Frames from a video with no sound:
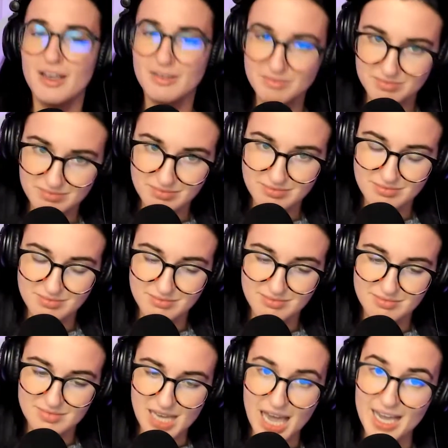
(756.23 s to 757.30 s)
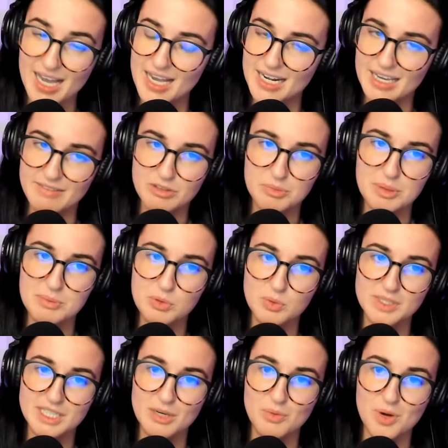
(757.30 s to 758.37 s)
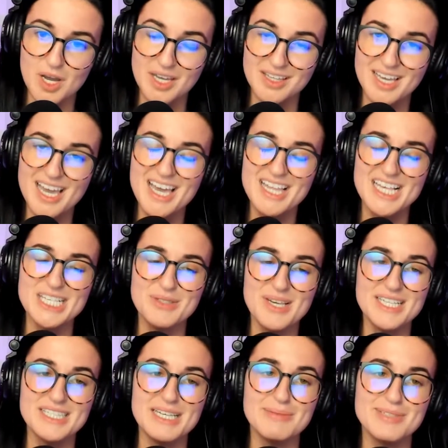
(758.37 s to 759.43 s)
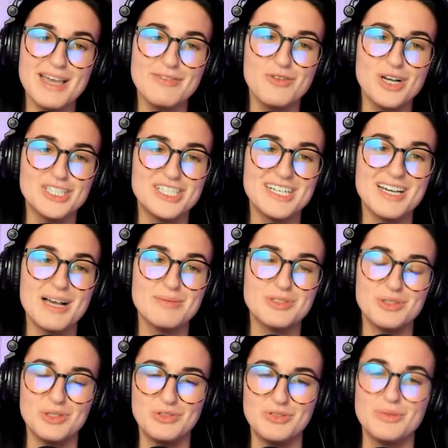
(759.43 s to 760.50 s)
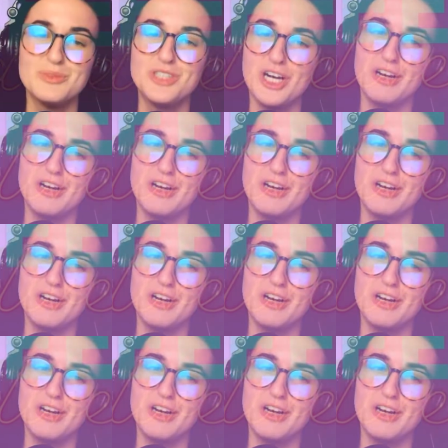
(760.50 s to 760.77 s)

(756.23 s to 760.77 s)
But I got to give the people what they want. This week's deep dive question comes to us from